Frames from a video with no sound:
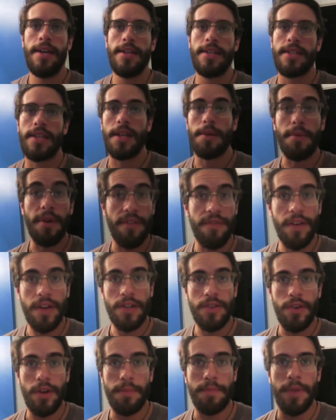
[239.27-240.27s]
It's gonna be a
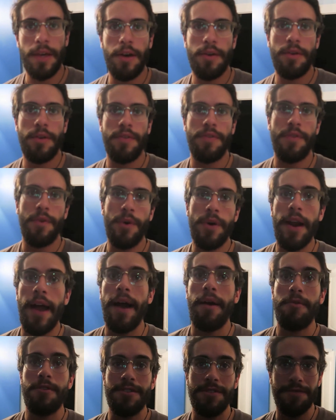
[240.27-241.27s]
fun trip though. Four
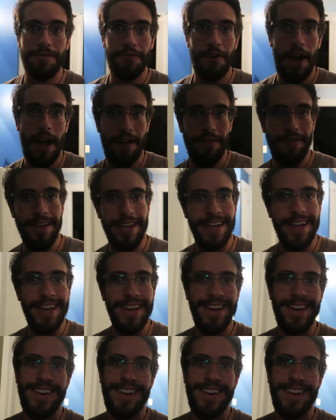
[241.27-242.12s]
hours of driving.